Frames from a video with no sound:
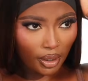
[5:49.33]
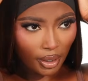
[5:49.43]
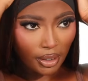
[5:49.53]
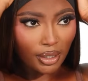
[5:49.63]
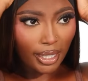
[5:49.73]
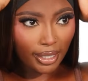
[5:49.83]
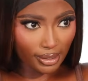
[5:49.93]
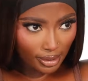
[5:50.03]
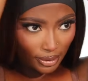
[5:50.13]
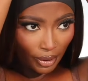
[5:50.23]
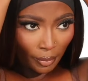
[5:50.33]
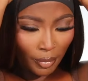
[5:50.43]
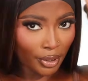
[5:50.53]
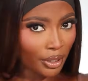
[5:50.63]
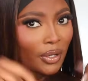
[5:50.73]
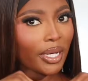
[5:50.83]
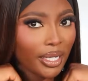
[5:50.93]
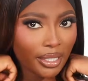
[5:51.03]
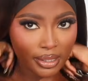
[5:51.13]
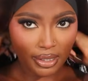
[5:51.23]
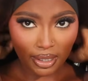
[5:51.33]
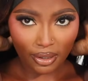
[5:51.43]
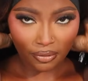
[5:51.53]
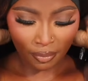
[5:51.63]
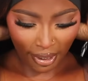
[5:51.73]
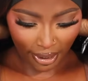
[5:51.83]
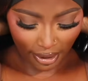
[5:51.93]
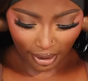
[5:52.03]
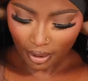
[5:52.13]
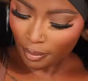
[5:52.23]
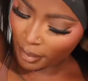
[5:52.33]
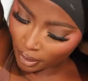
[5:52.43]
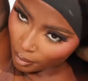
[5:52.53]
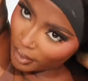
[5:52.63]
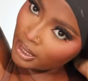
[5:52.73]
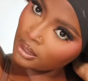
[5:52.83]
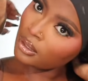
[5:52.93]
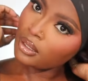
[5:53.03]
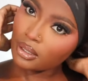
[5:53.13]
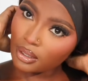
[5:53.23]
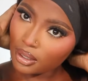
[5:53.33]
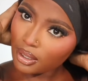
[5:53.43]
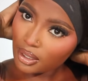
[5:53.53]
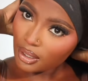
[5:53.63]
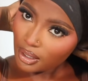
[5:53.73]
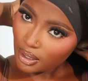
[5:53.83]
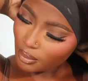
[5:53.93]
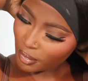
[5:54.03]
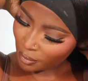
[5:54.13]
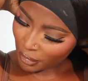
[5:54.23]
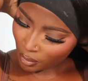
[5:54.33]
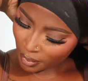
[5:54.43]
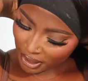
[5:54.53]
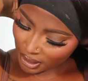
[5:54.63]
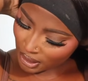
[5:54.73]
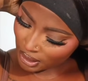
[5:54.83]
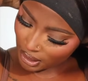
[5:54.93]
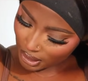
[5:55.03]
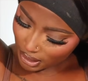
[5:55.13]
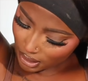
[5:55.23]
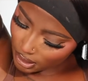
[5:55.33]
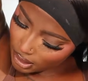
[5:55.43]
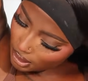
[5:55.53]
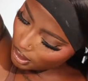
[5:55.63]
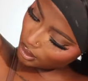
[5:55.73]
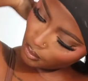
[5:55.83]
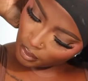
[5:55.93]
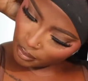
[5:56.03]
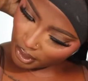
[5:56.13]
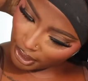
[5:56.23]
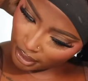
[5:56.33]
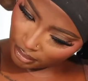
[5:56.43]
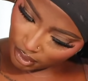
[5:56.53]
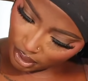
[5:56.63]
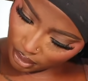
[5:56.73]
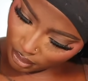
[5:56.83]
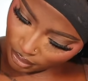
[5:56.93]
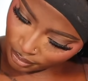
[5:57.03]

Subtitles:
Okay you guys, so I'm gonna go ahead and take off my melt band. And let's see what we have here.